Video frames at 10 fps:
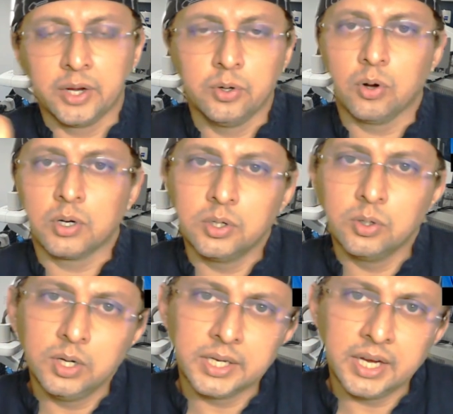thank you,
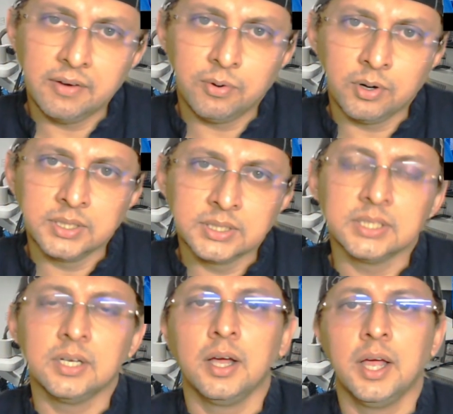Dr. Dholakia, for
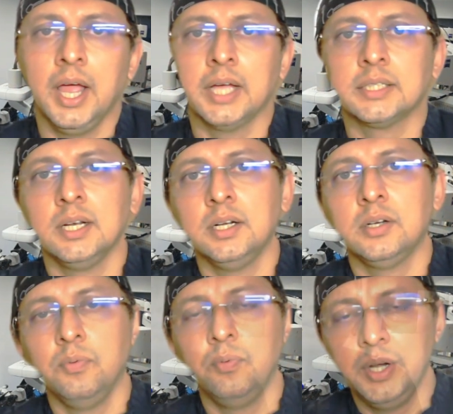this uh,
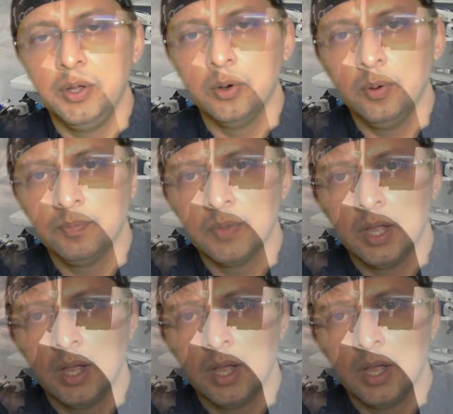excellent video.